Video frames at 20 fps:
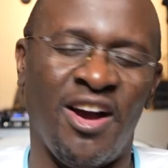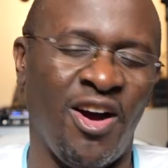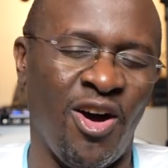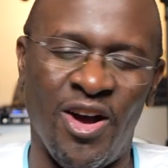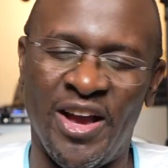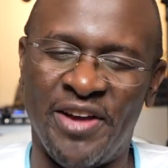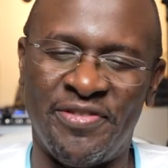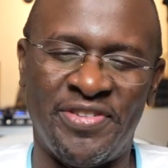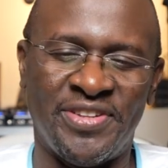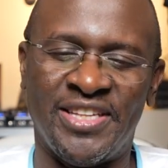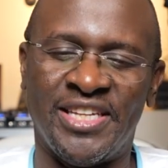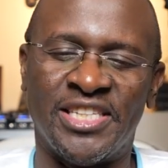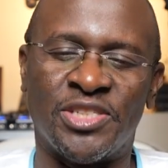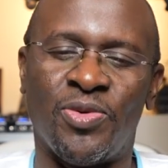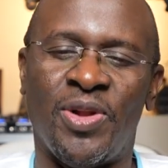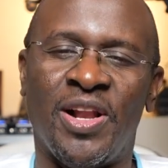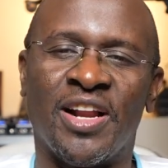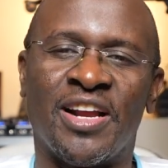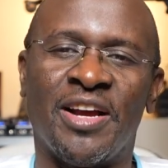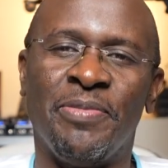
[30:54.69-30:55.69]
or everything is
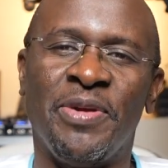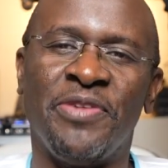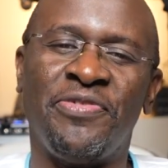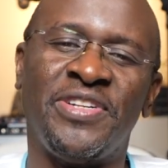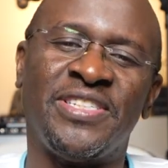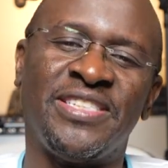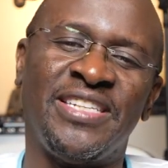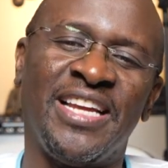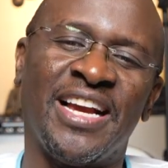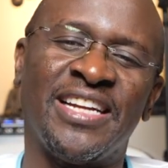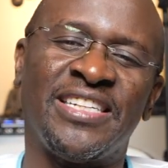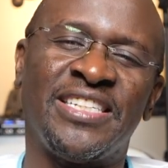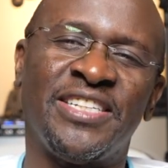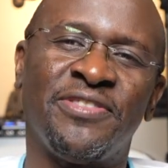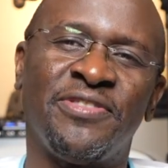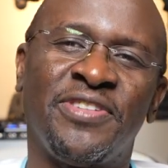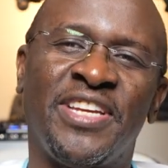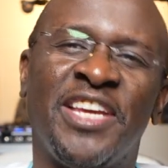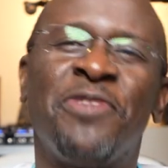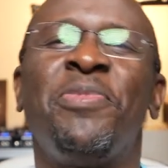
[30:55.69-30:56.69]
welcome. If it's
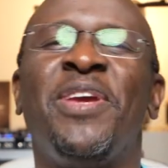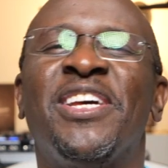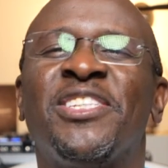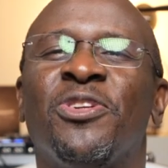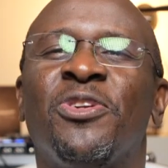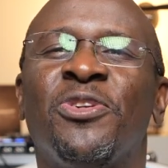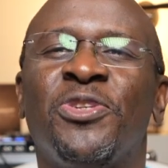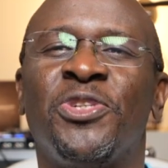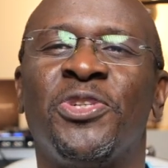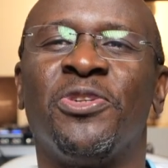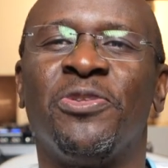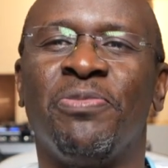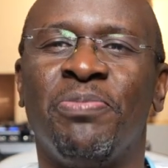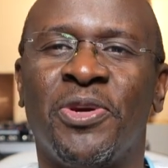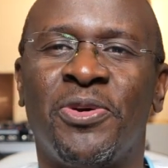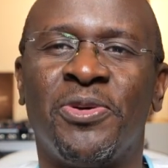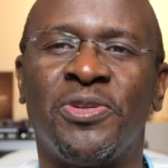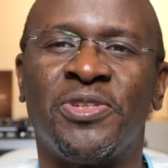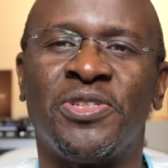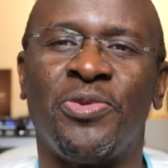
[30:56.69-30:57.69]
negative, give me a solution
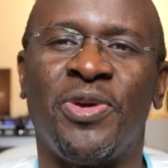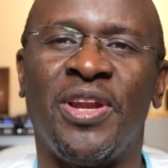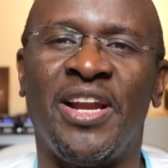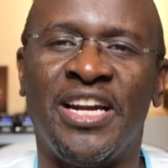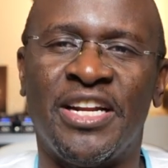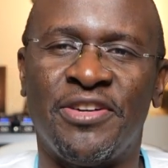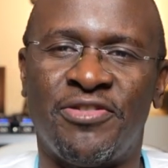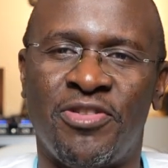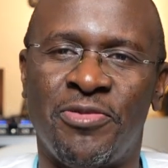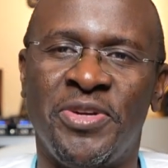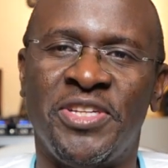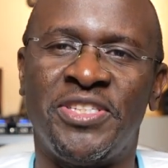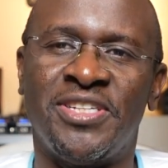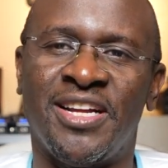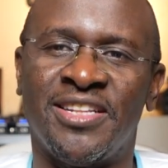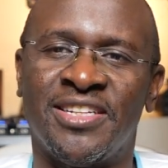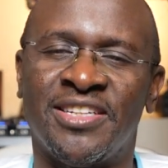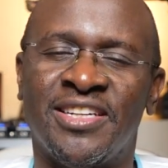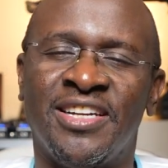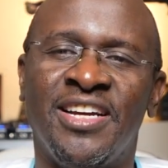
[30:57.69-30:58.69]
because we're learning from each
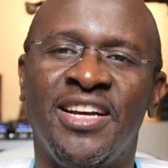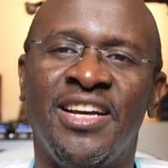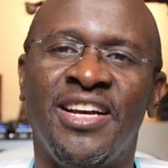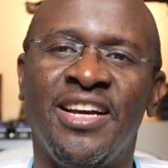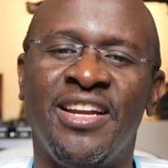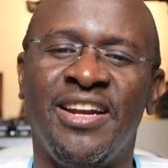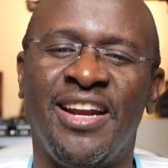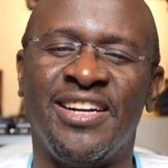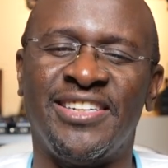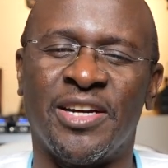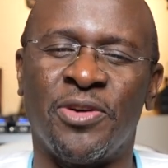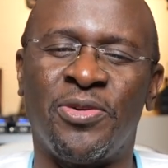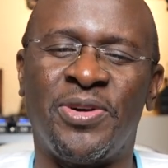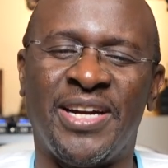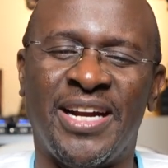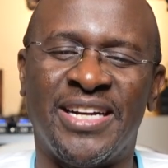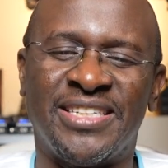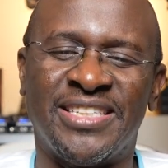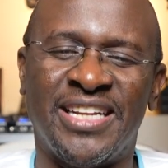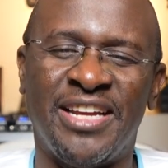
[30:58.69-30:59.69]
other. Na try to
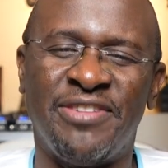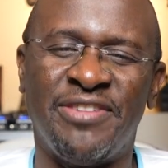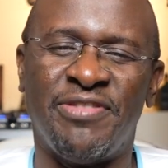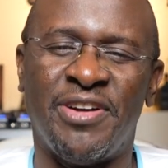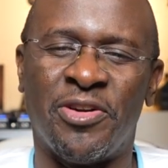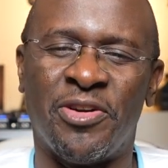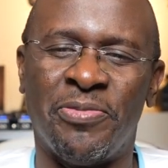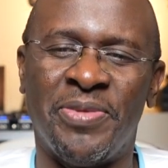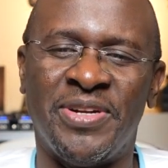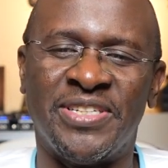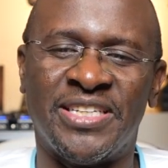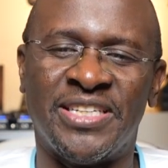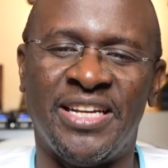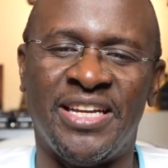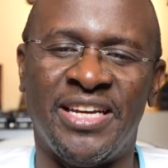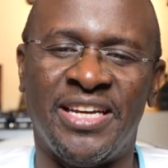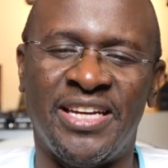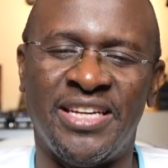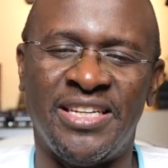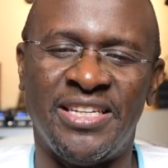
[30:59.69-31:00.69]
create an environment,
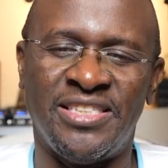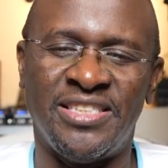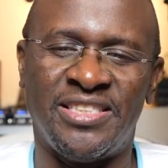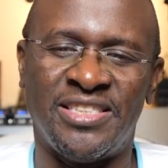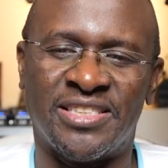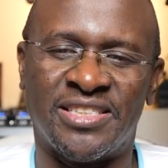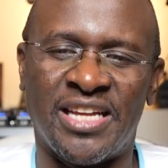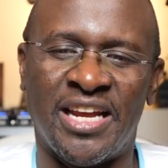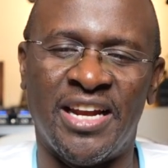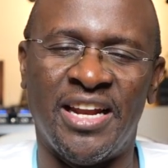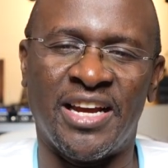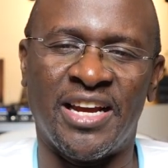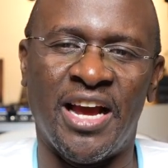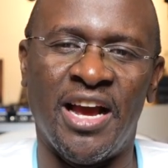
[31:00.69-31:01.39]
just kind of